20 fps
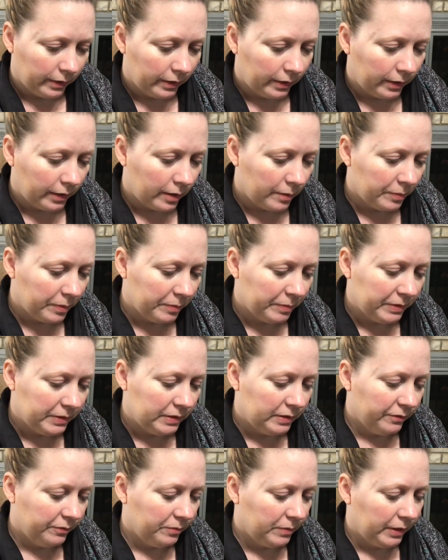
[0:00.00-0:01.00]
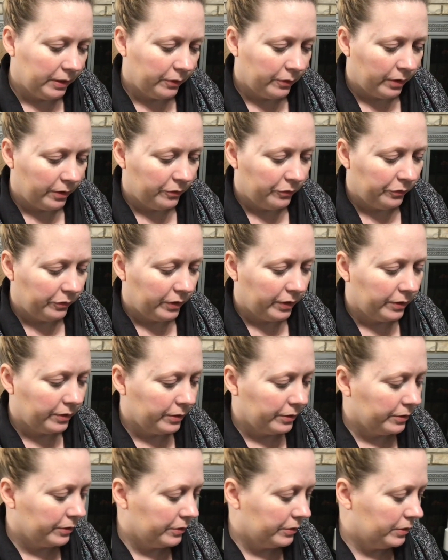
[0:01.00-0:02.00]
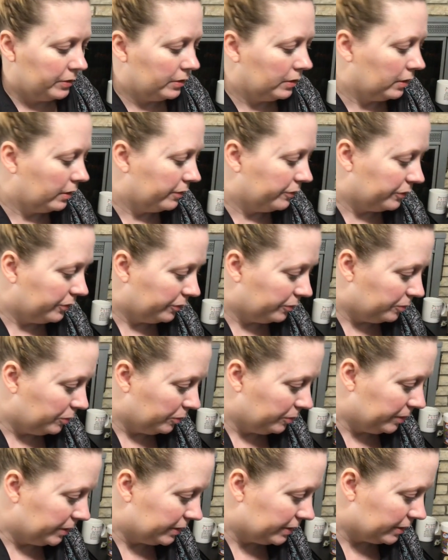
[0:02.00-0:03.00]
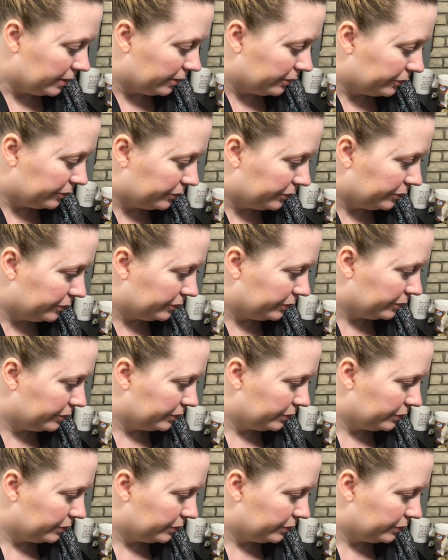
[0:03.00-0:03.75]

Compliments of my grandfather's love of booby stuff.